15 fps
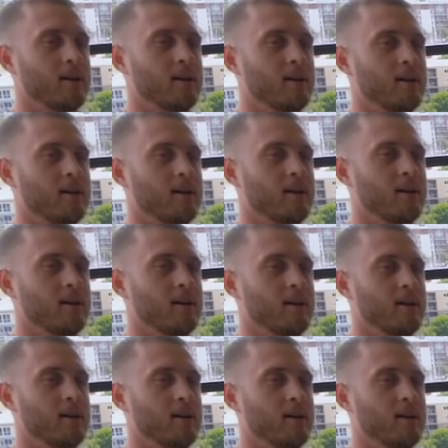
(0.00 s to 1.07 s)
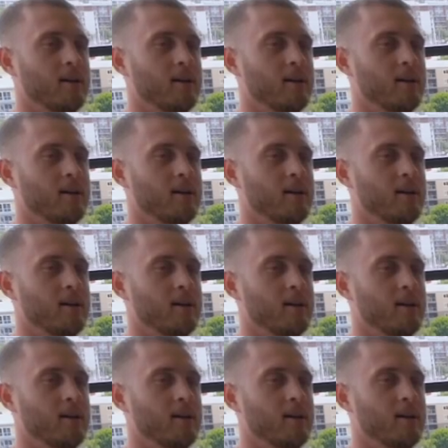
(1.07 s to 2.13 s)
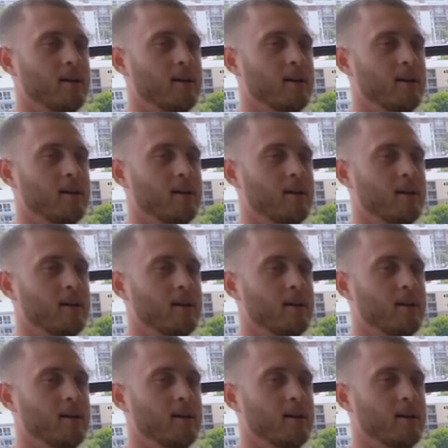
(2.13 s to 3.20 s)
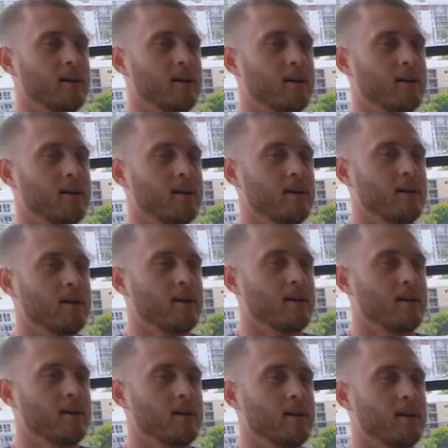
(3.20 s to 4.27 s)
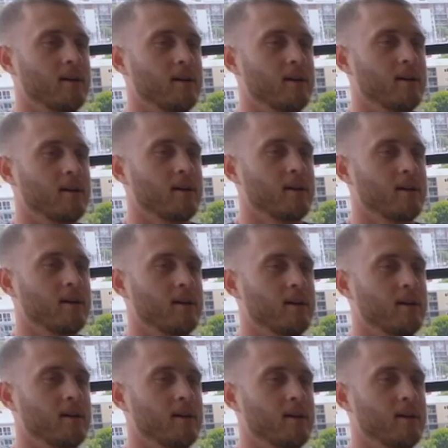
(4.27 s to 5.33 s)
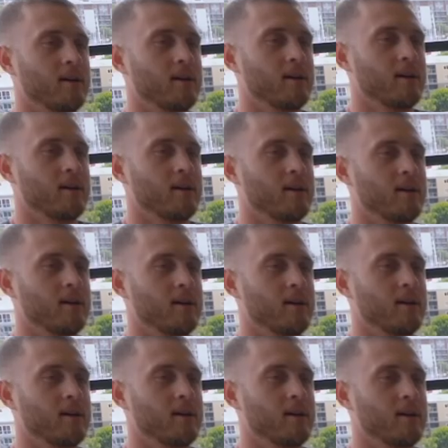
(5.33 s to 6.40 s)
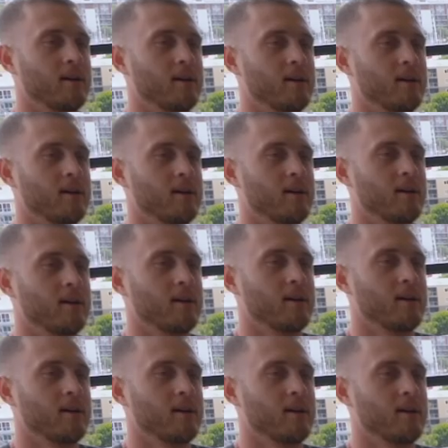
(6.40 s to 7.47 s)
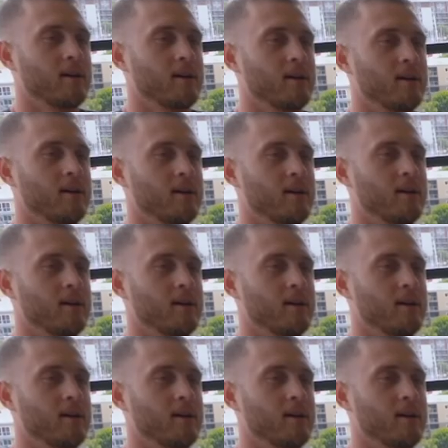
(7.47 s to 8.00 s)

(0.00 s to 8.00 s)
(not speaking)